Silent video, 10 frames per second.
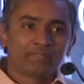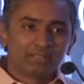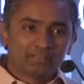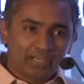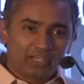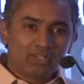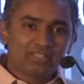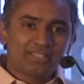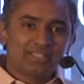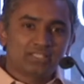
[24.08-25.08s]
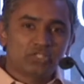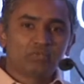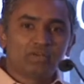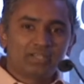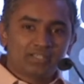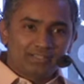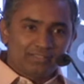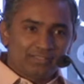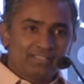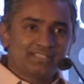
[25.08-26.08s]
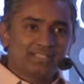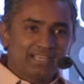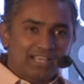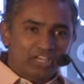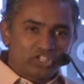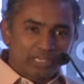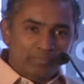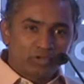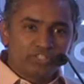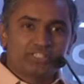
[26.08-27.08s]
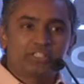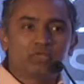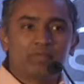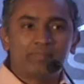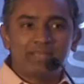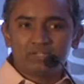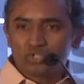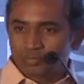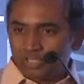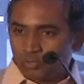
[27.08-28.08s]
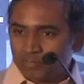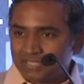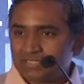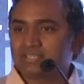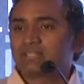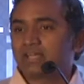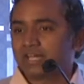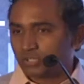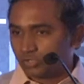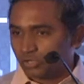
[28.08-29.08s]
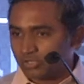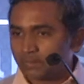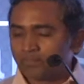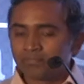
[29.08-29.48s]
The record says that you worked in this NREGA project and you were paid so many rupees, is it correct or not?